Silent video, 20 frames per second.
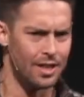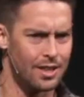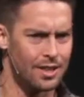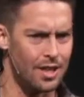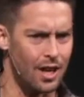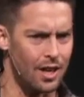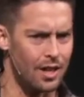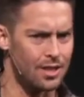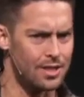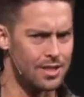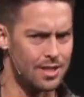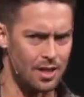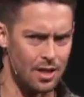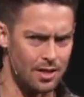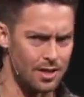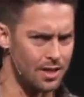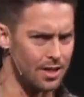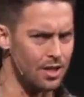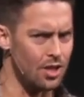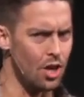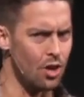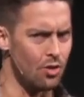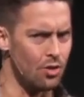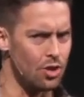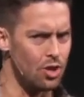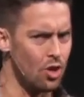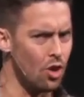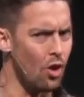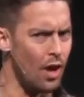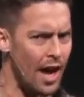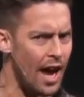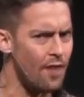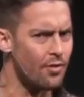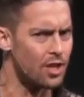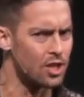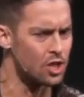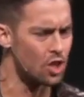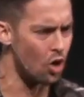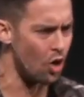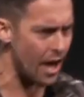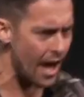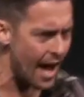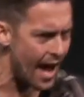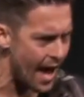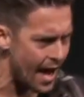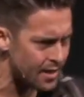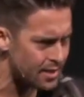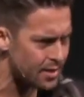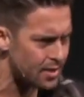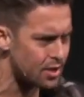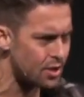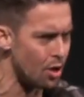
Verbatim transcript: God you know, you don't have because you don't ask.